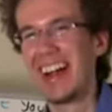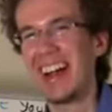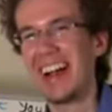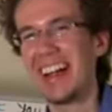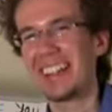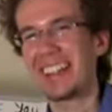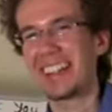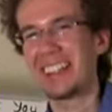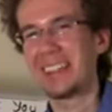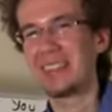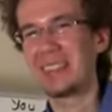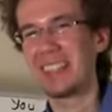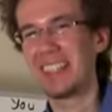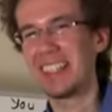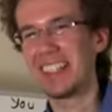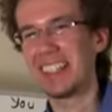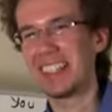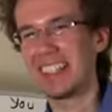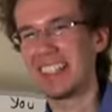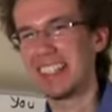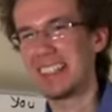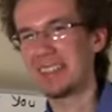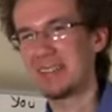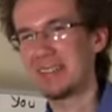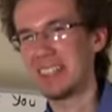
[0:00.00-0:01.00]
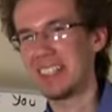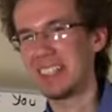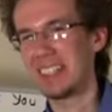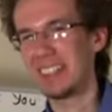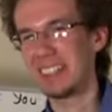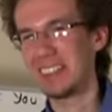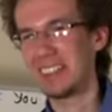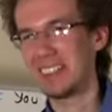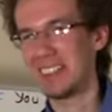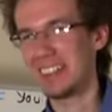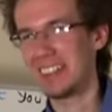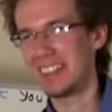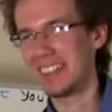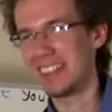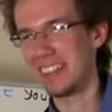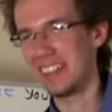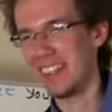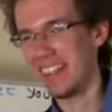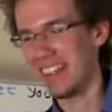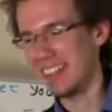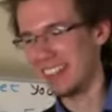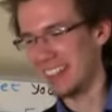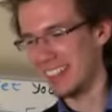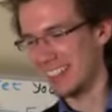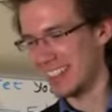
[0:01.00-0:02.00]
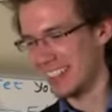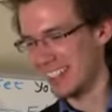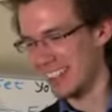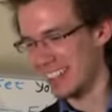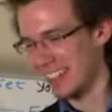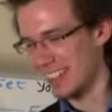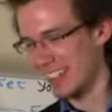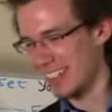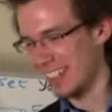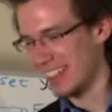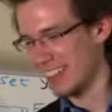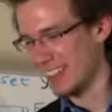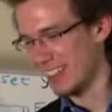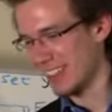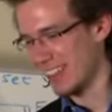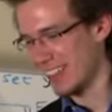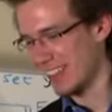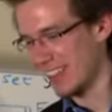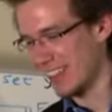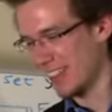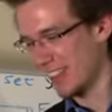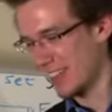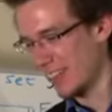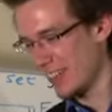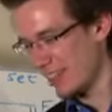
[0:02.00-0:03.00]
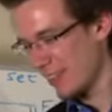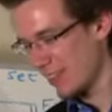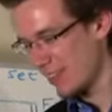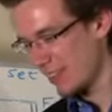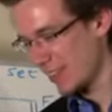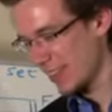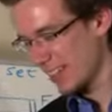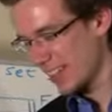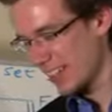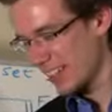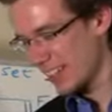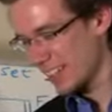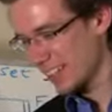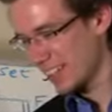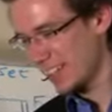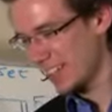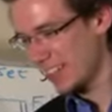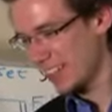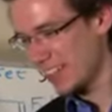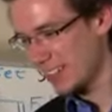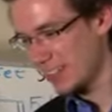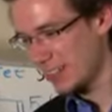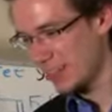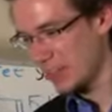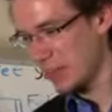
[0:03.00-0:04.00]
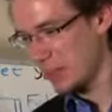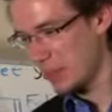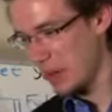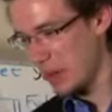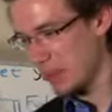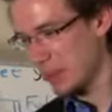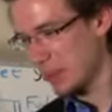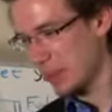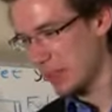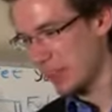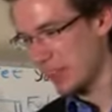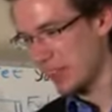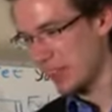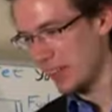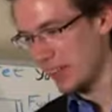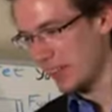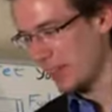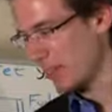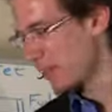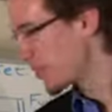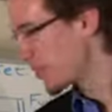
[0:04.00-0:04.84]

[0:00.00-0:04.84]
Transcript: I told my students, I had this little girl and she couldn't remember